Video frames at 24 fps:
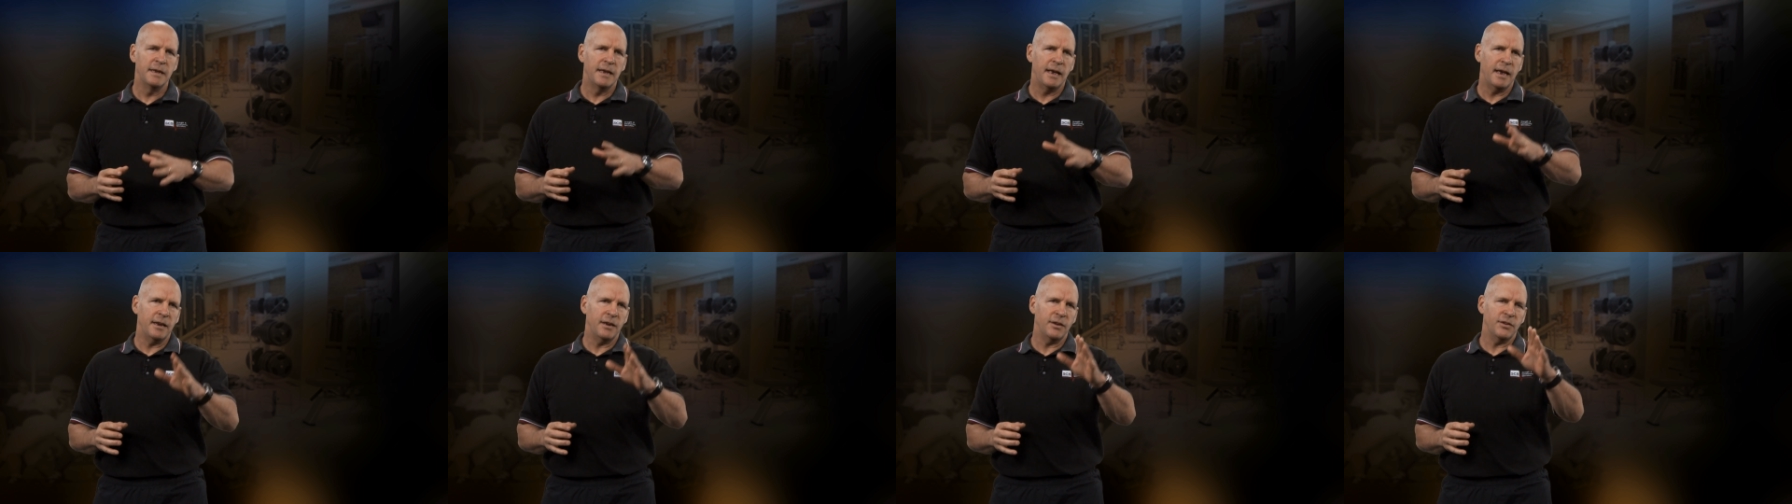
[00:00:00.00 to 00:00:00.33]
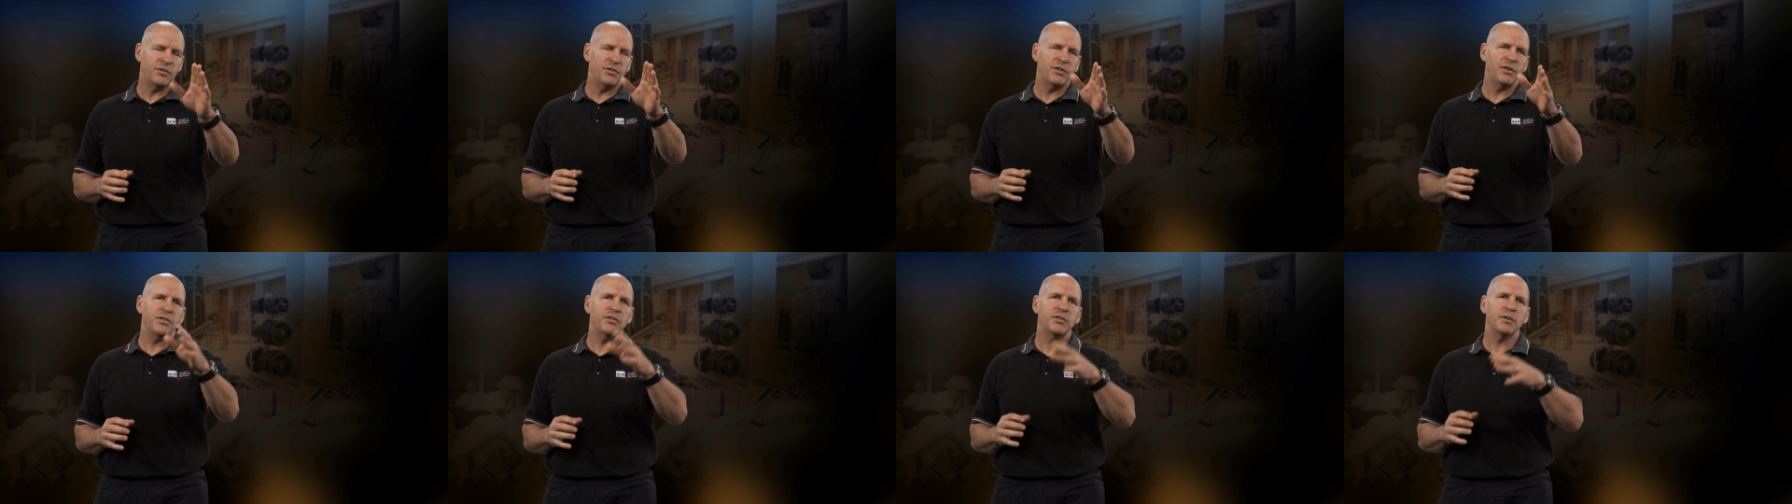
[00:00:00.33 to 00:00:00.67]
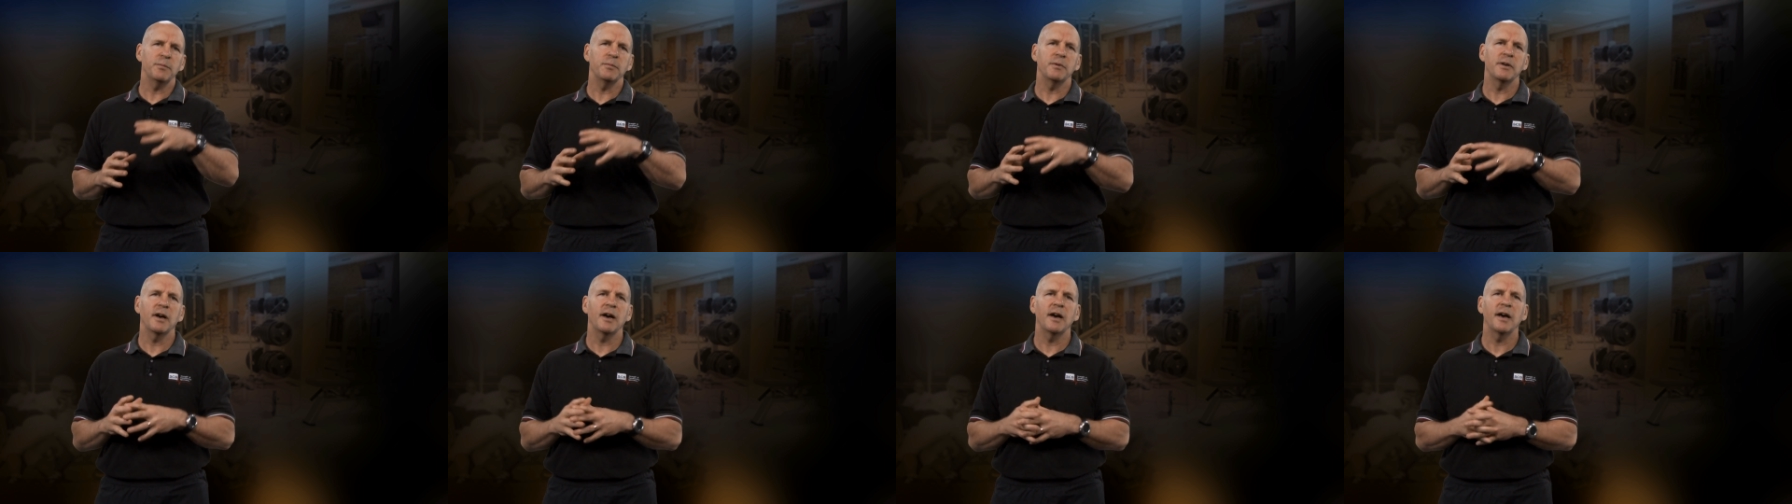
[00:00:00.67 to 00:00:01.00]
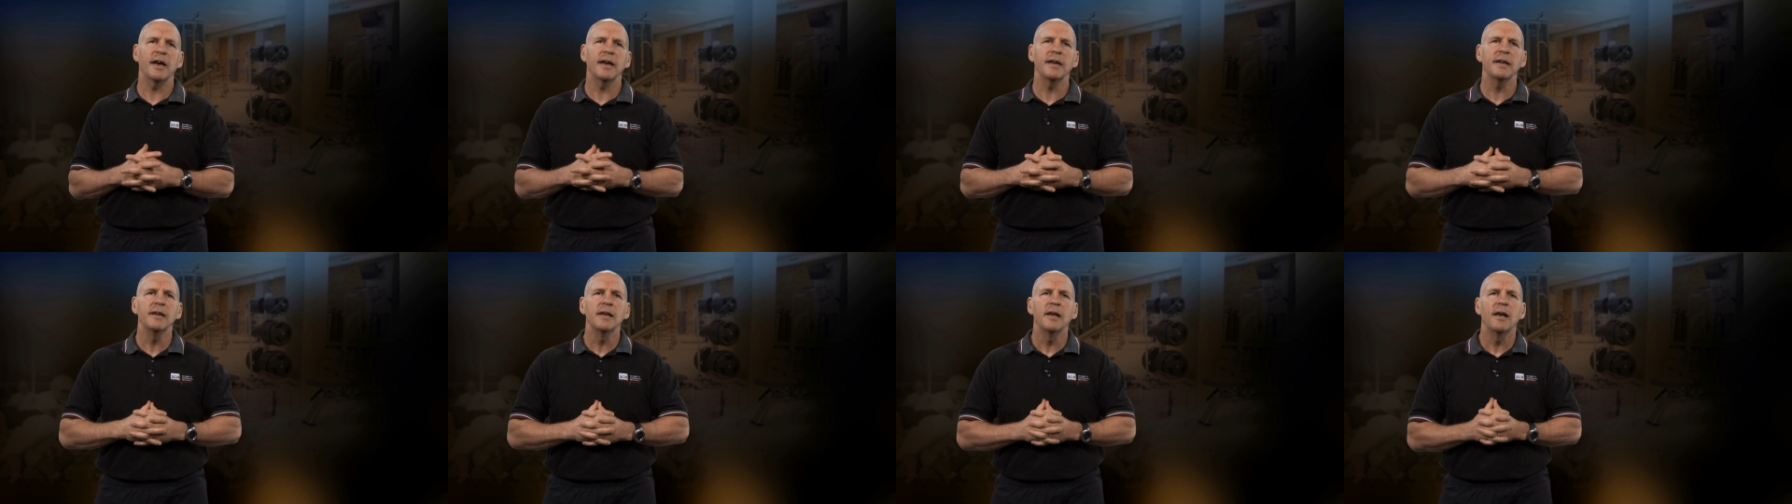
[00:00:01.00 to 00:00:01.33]
and you see some
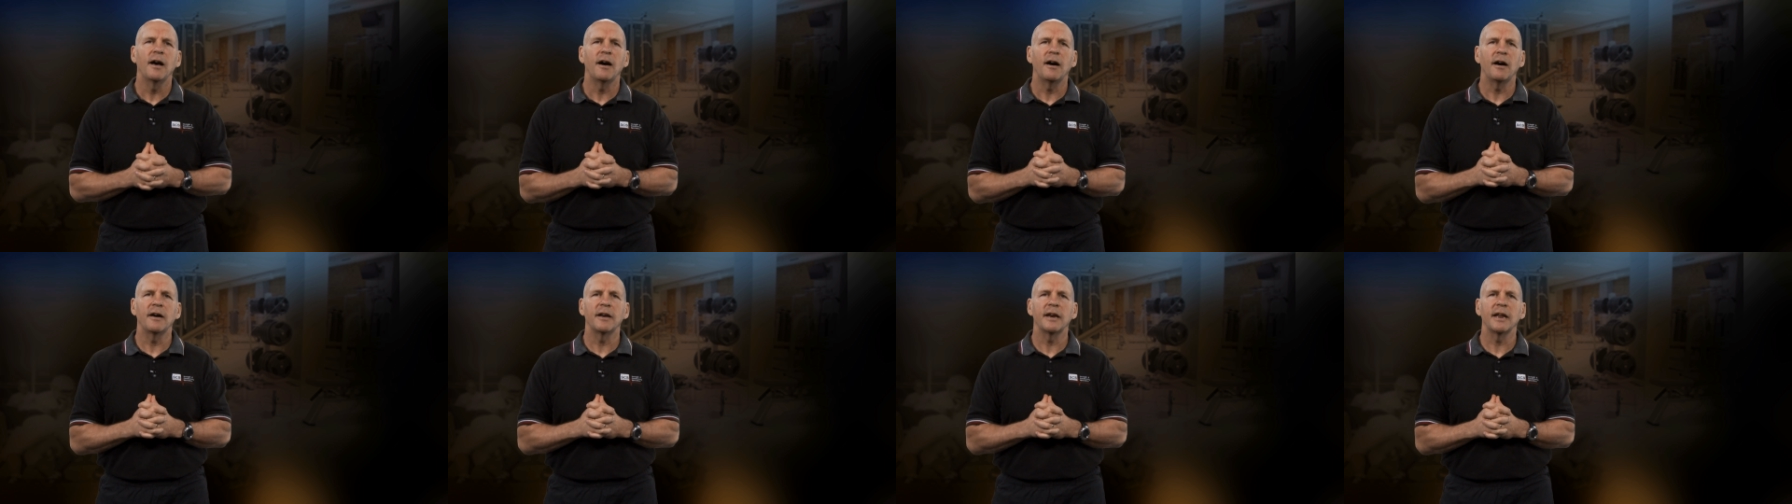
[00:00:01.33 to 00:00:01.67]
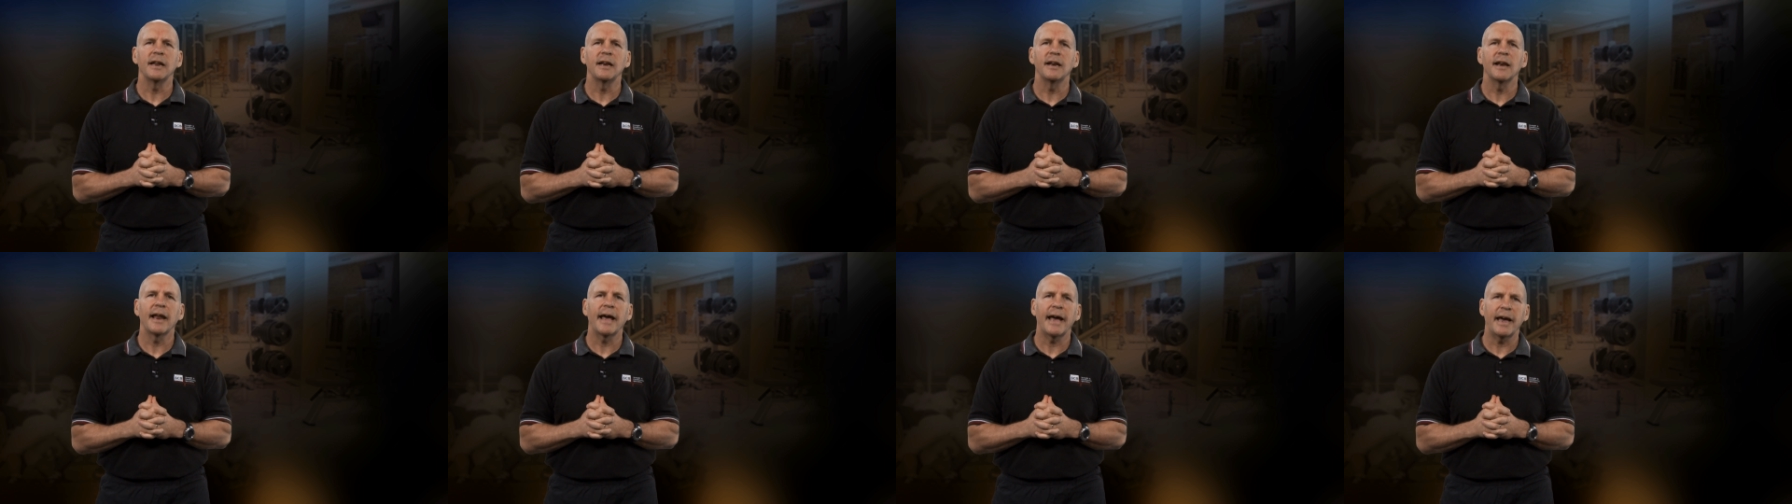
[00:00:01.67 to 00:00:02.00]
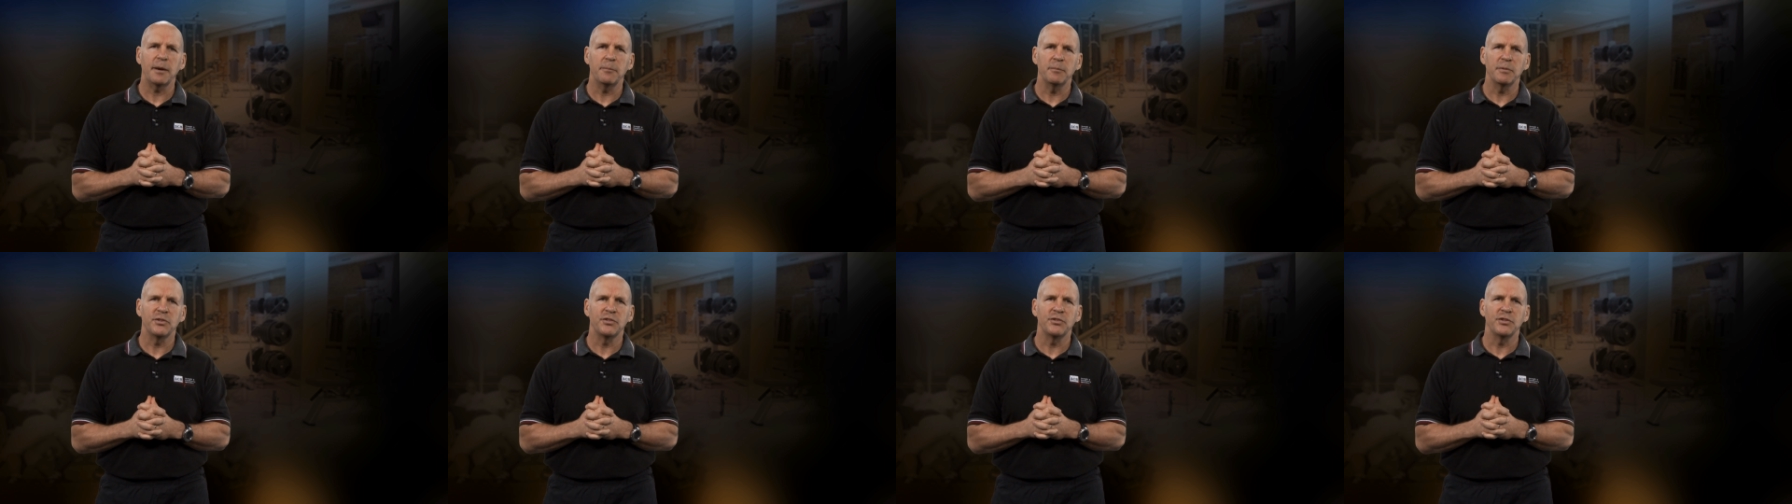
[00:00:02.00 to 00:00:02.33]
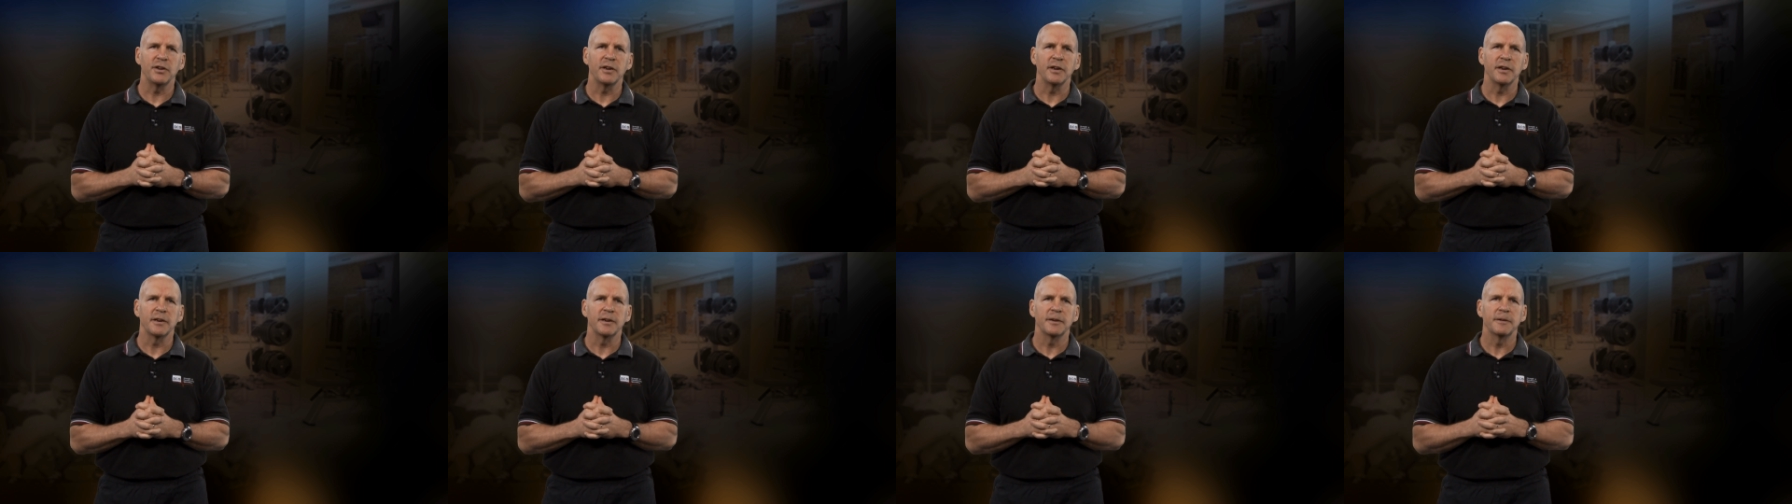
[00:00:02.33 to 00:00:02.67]
guy on a lat
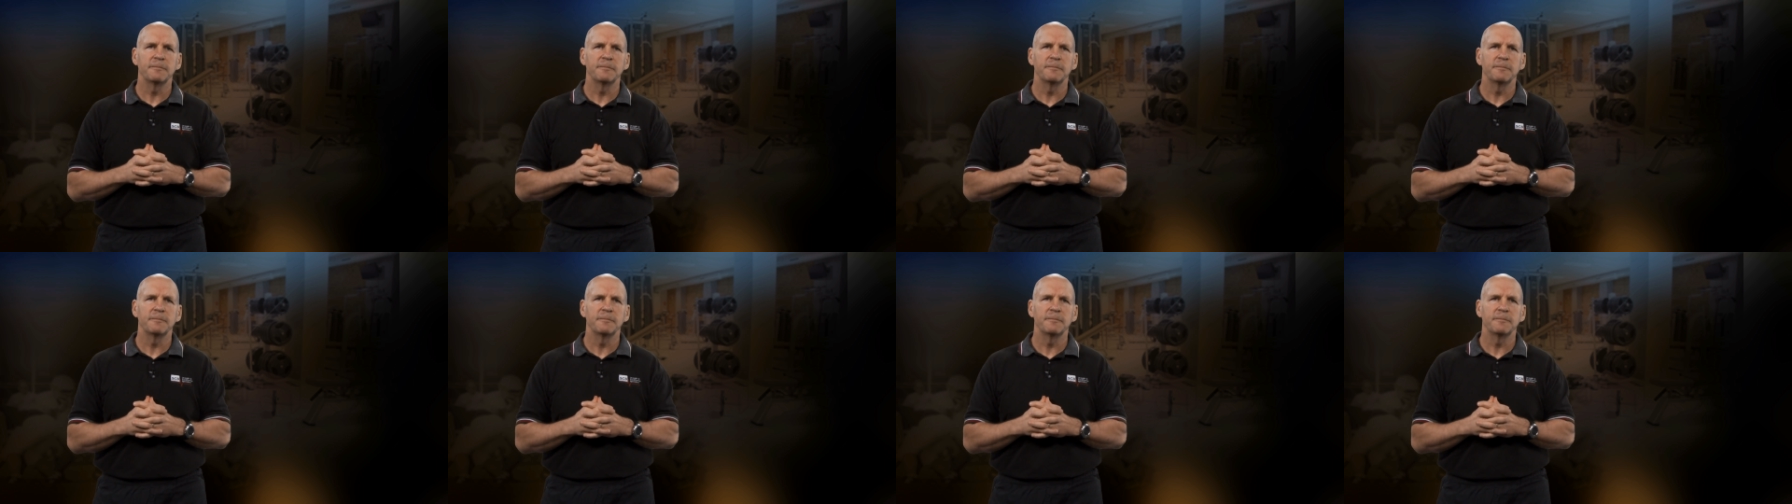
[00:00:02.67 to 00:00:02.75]
machine?